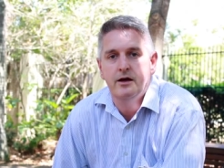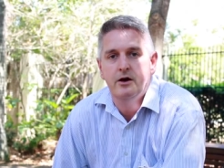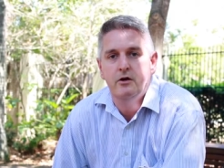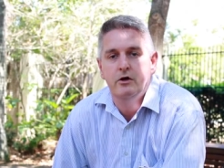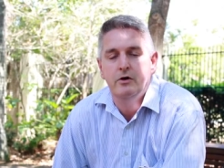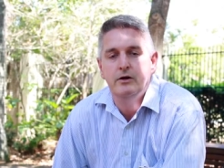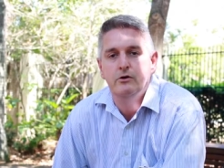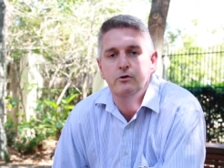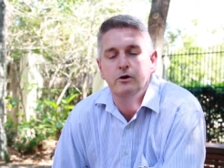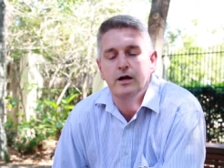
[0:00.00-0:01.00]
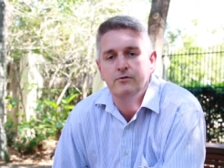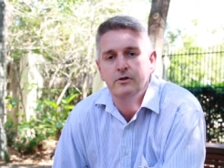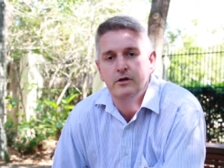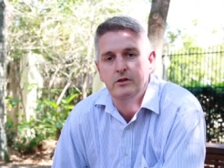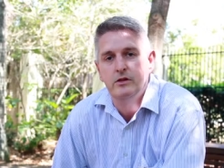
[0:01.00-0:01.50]
although I do look after
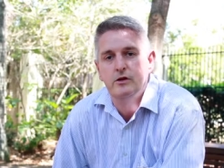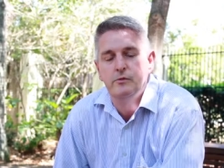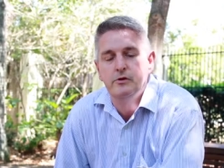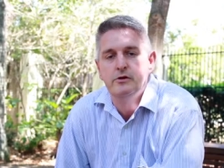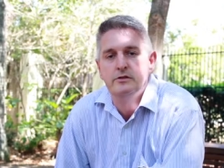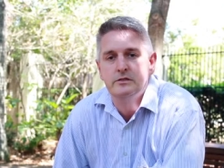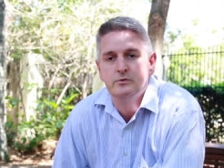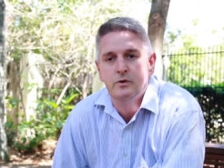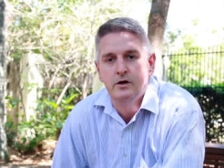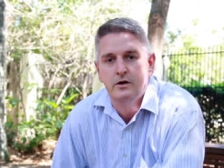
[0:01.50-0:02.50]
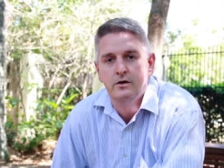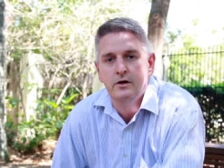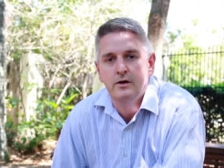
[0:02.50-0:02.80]
the other communities as well,